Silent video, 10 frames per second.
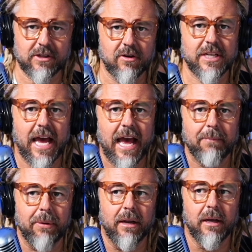start to
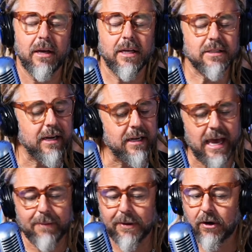happen. It's not going
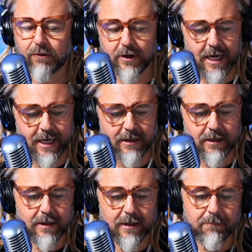to happen overnight,
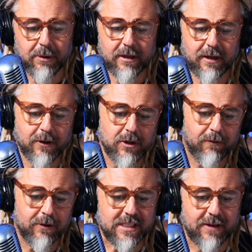but if you do
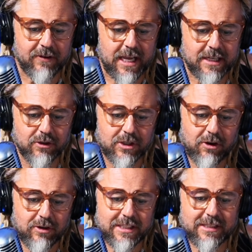it for 7 days, you'll
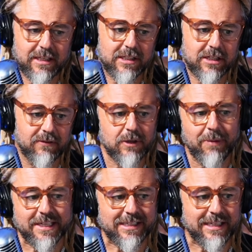start to see shifts. You
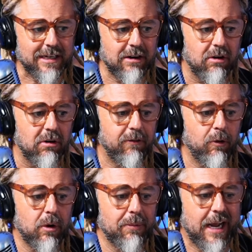might see it in all
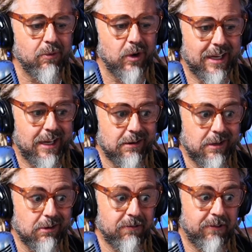4, but I want to hear
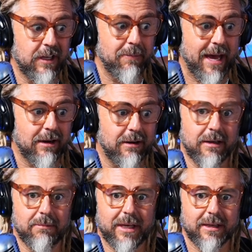your feedback on
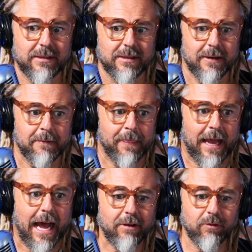it, because
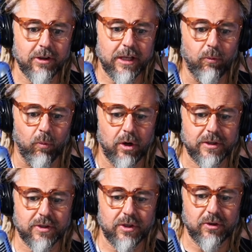I really
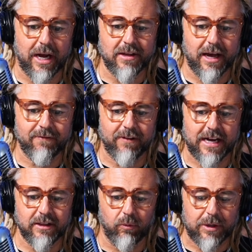want to, I
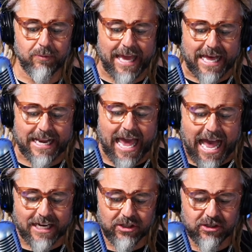find that when we add
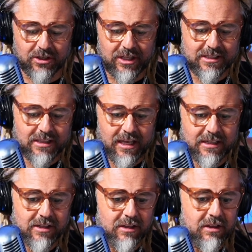action to these
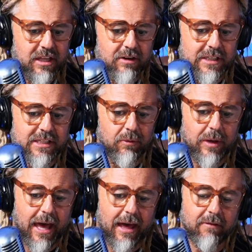things, the theories that
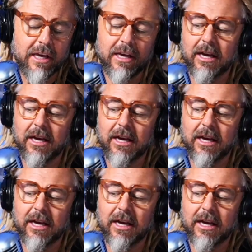we have,